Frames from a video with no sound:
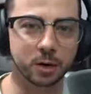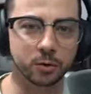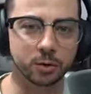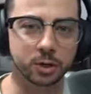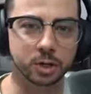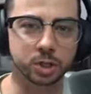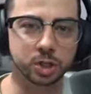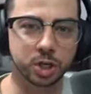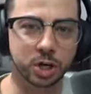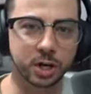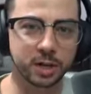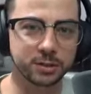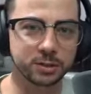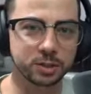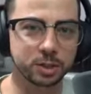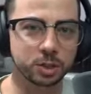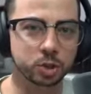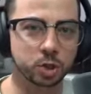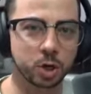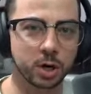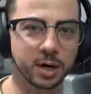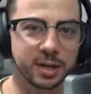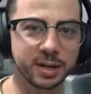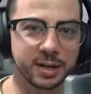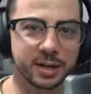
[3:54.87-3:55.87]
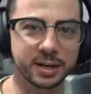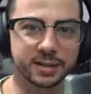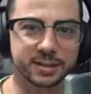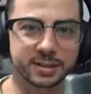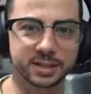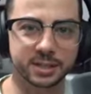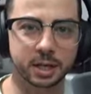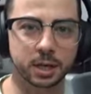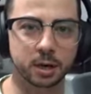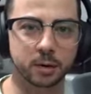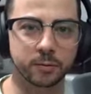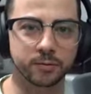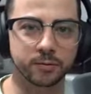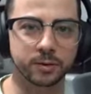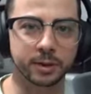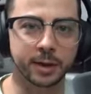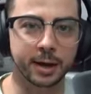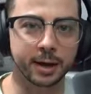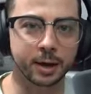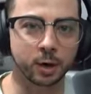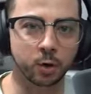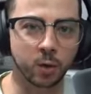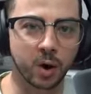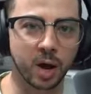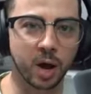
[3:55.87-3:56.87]
on the chest to try to get it set up for
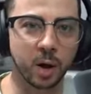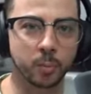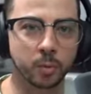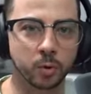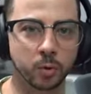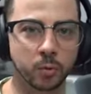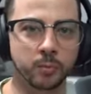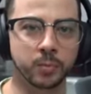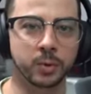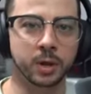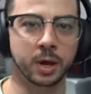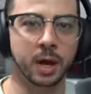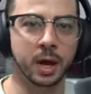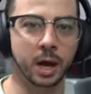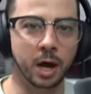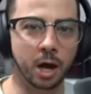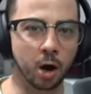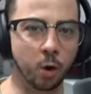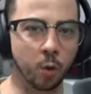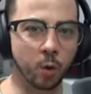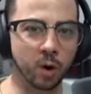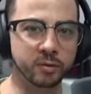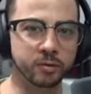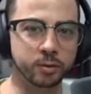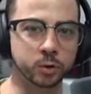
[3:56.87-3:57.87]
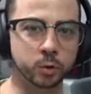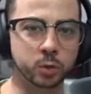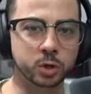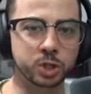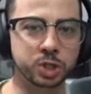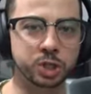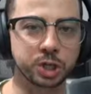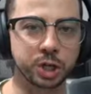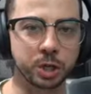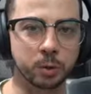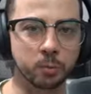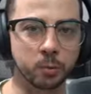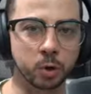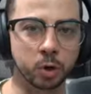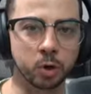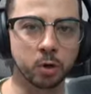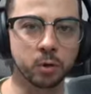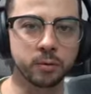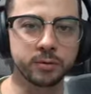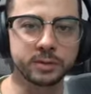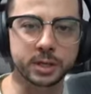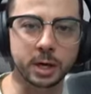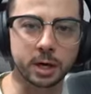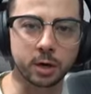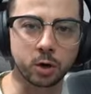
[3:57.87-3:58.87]
that grapple. However, when she
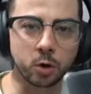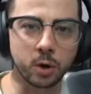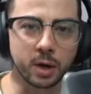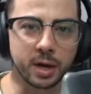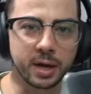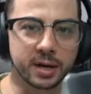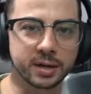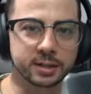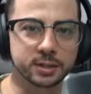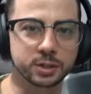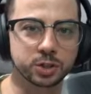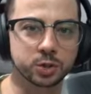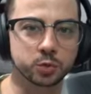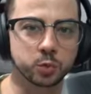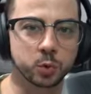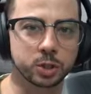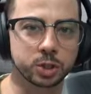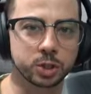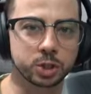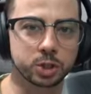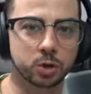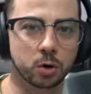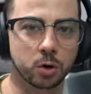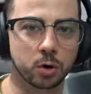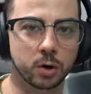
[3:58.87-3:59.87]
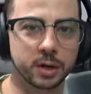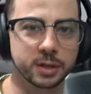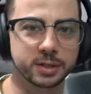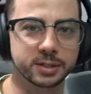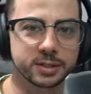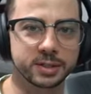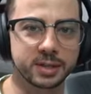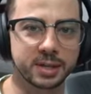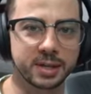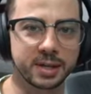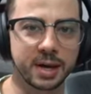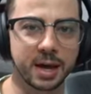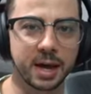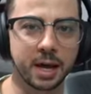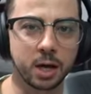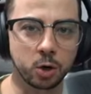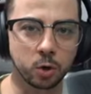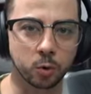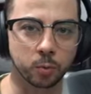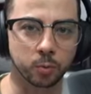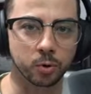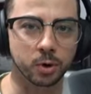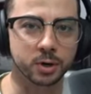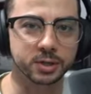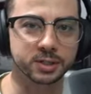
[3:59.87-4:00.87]
moves, I go ahead and switch targets to the ankle
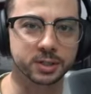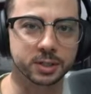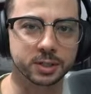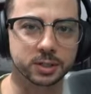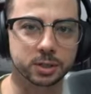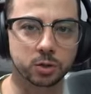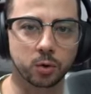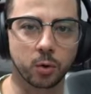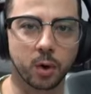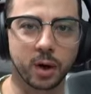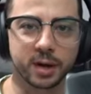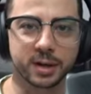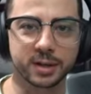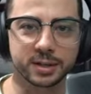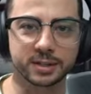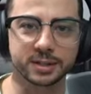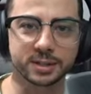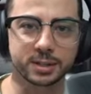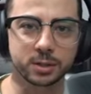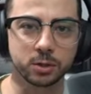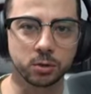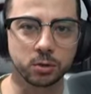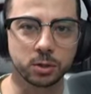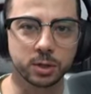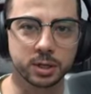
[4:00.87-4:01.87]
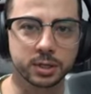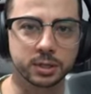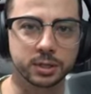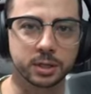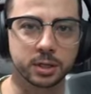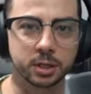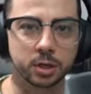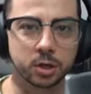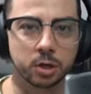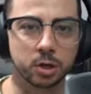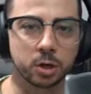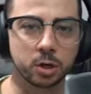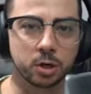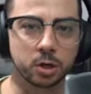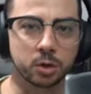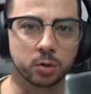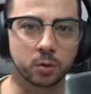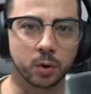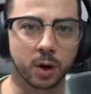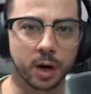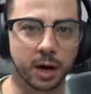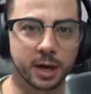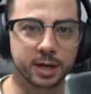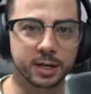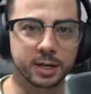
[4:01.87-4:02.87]
bracelet so I can still continue to do
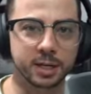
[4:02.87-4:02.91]
high